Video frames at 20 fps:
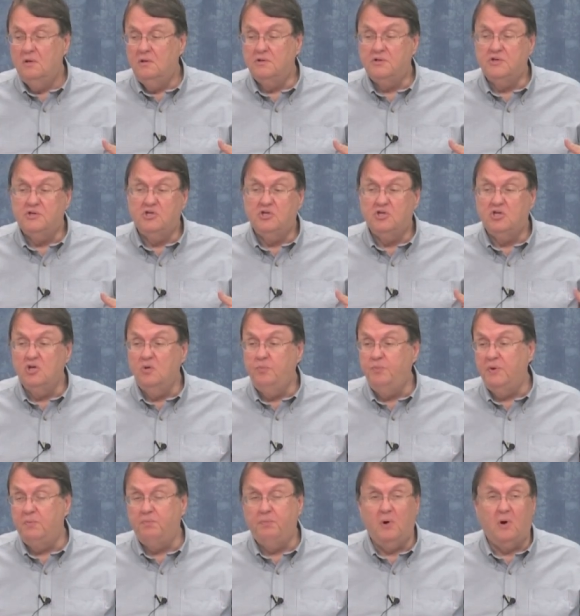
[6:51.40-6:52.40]
the
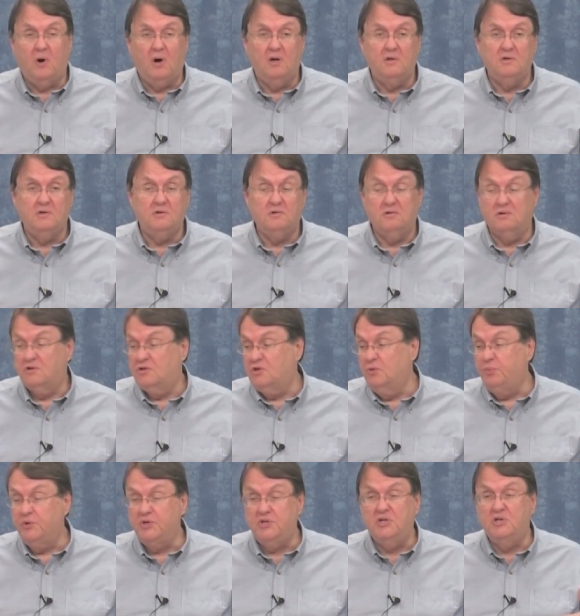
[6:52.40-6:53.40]
stupid parts, the
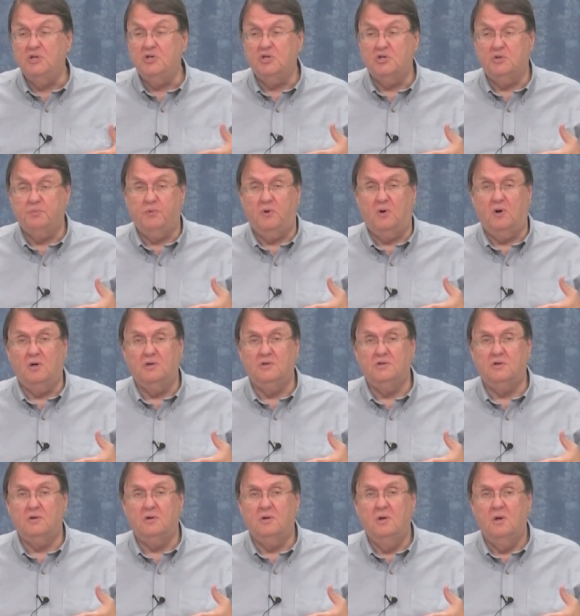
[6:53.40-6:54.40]
superstitious
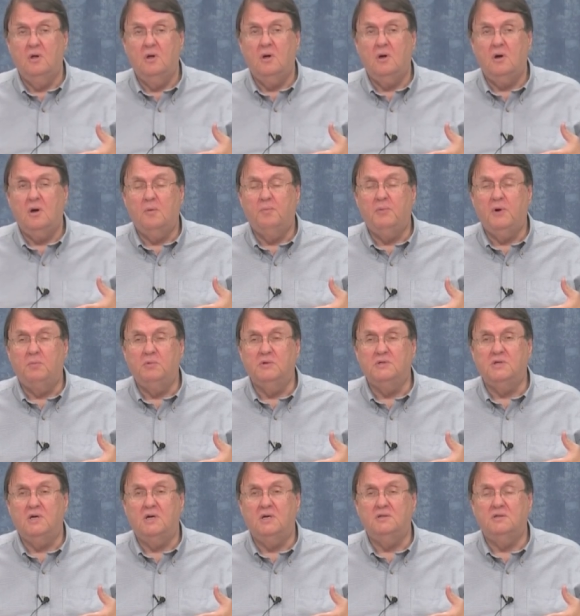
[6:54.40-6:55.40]
parts, are
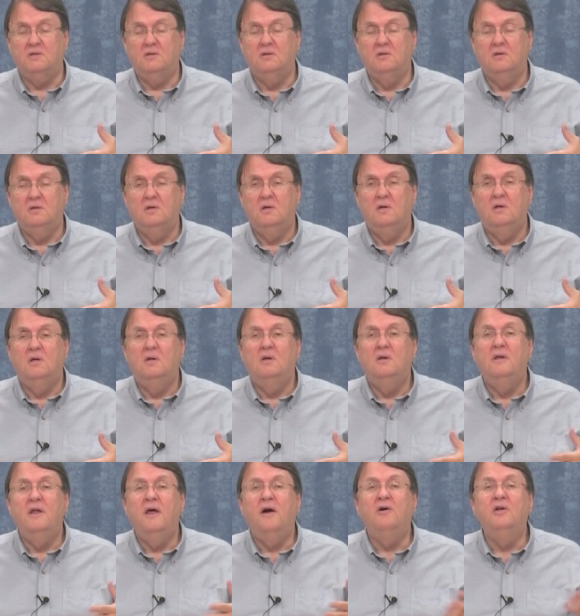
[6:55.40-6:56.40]
publicized.
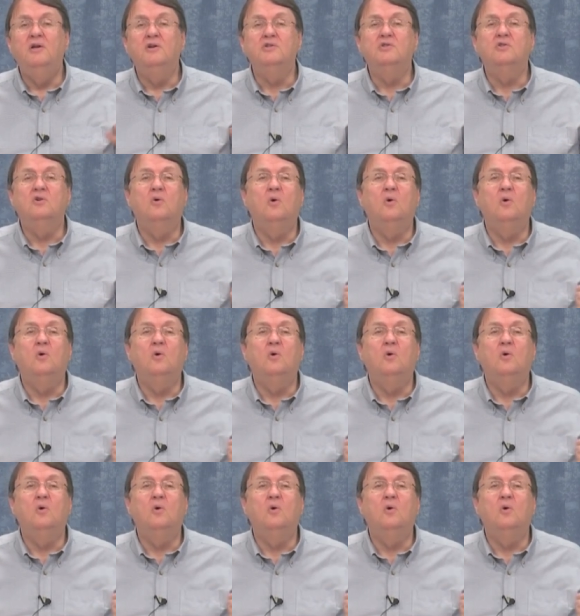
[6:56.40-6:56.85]
Now, here's the